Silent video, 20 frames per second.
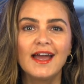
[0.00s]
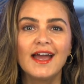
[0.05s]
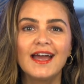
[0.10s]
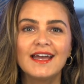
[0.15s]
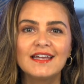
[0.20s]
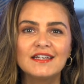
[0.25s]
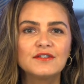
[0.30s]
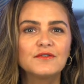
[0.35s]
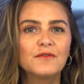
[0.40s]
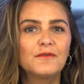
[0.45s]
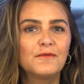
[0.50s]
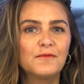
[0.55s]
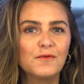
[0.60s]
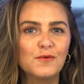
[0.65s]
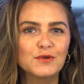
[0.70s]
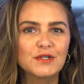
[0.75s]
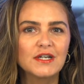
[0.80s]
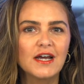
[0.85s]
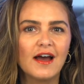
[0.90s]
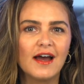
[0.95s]
and
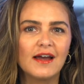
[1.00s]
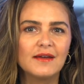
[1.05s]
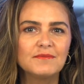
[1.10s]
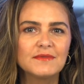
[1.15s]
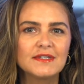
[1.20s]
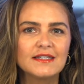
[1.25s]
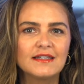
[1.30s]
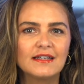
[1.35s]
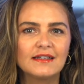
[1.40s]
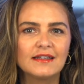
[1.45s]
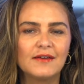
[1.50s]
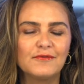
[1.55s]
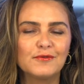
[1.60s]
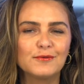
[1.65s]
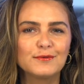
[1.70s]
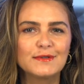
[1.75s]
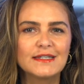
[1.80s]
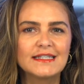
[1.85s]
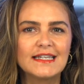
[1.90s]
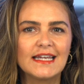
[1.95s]
4 times the
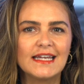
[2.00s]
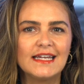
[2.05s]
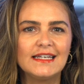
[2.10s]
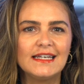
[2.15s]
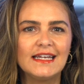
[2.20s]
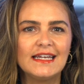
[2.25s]
levels seen